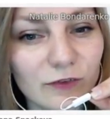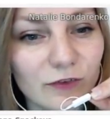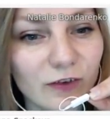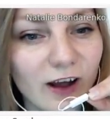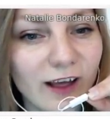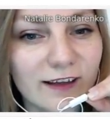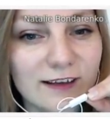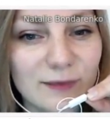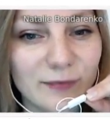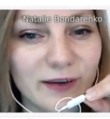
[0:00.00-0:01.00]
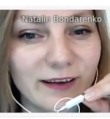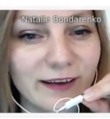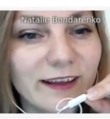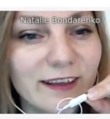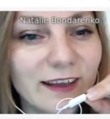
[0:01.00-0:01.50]
try
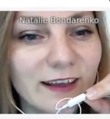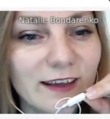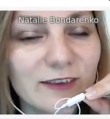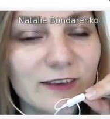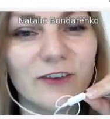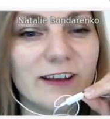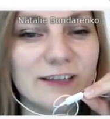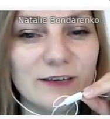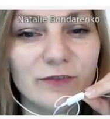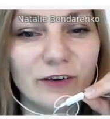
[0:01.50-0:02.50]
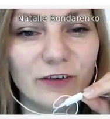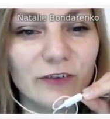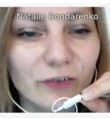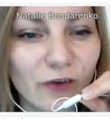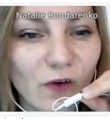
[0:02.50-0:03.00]
teppanyaki, to try different
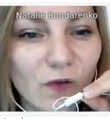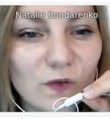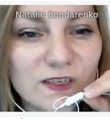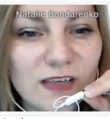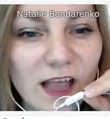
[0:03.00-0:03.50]
rolls.